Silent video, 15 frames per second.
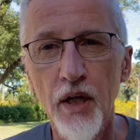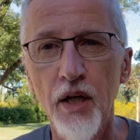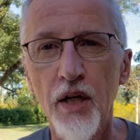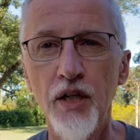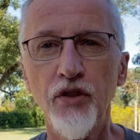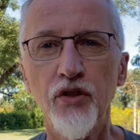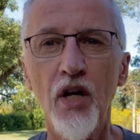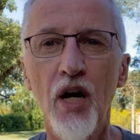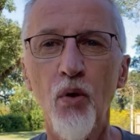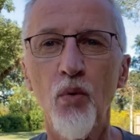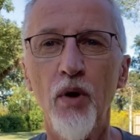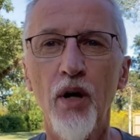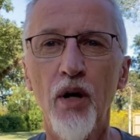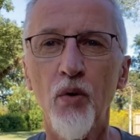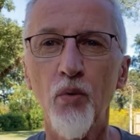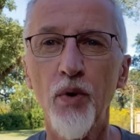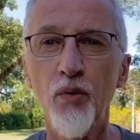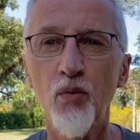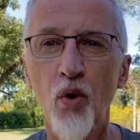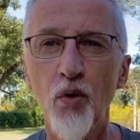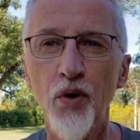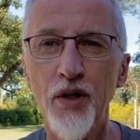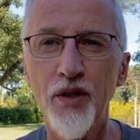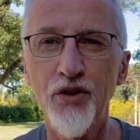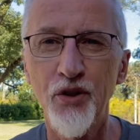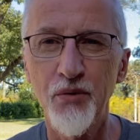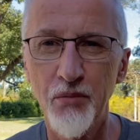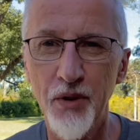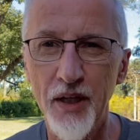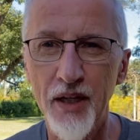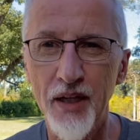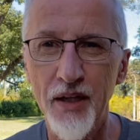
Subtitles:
is not where we want it to be.